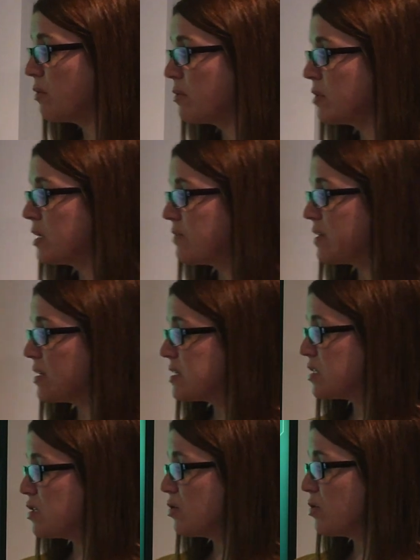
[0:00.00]
would leave
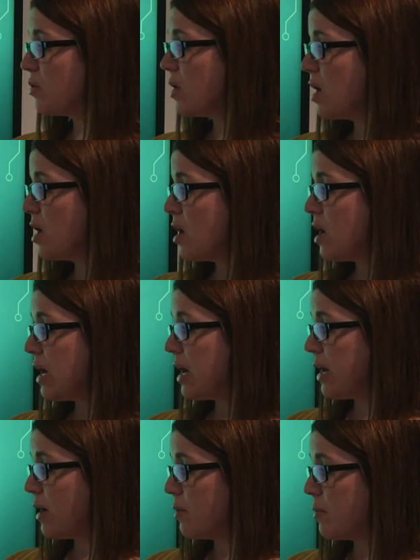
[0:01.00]
us to
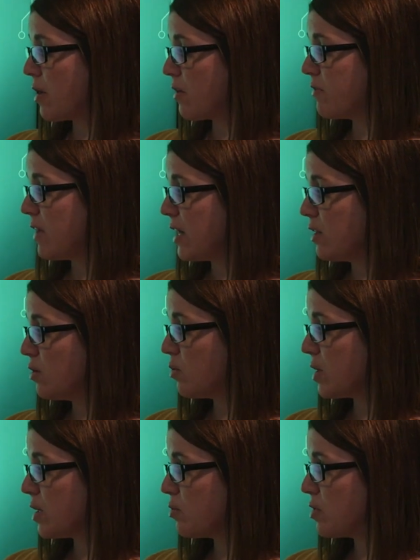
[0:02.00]
our
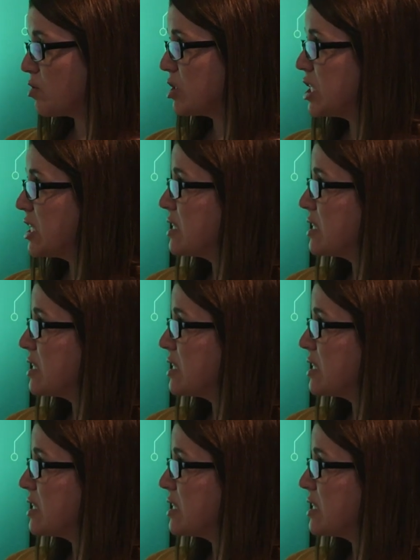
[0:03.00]
final one, which